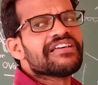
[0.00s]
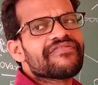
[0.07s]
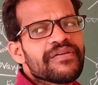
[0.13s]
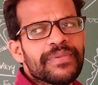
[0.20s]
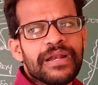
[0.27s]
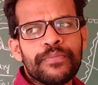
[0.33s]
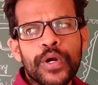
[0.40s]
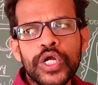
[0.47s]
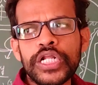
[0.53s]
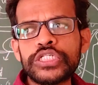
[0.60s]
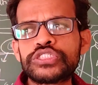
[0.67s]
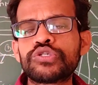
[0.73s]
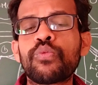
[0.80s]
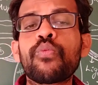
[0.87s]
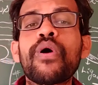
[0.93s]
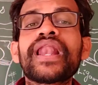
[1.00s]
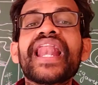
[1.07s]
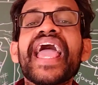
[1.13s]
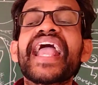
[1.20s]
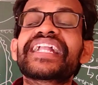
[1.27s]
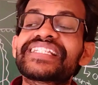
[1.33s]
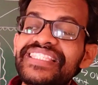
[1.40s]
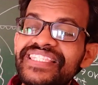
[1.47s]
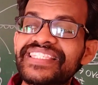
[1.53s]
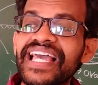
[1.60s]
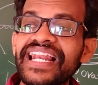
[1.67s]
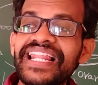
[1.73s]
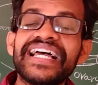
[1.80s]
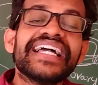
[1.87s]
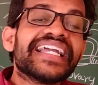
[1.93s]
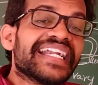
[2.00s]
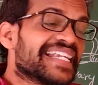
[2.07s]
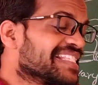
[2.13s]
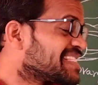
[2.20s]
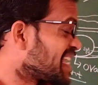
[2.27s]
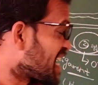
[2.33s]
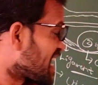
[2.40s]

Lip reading: the female produces one egg cell. It is